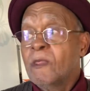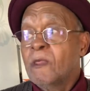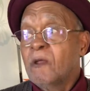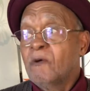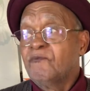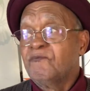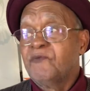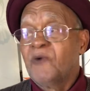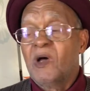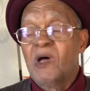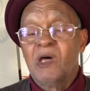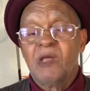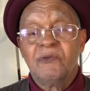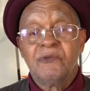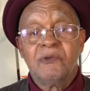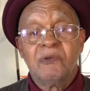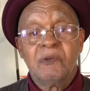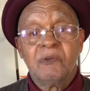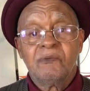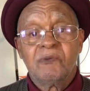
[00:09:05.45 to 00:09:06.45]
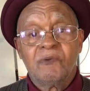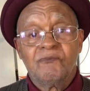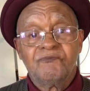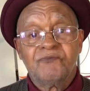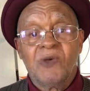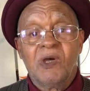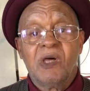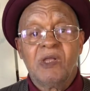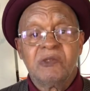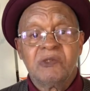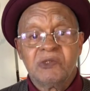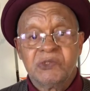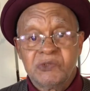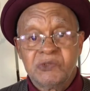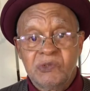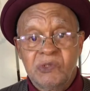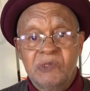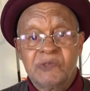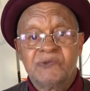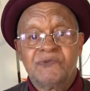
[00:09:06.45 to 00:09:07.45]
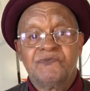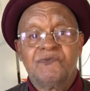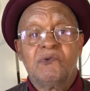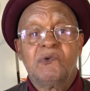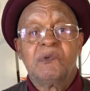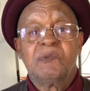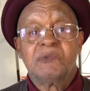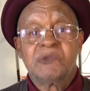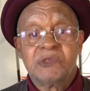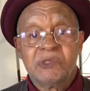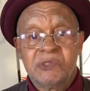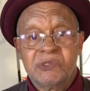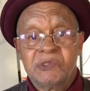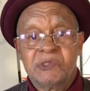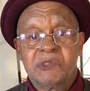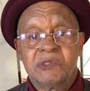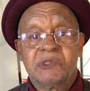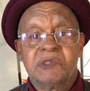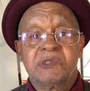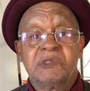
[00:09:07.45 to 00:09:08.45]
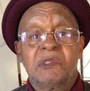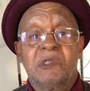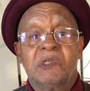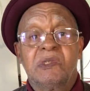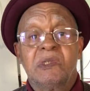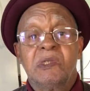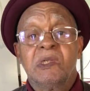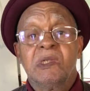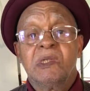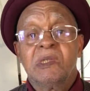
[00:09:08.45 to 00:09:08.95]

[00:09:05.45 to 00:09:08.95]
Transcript: The Father transforms into the Son.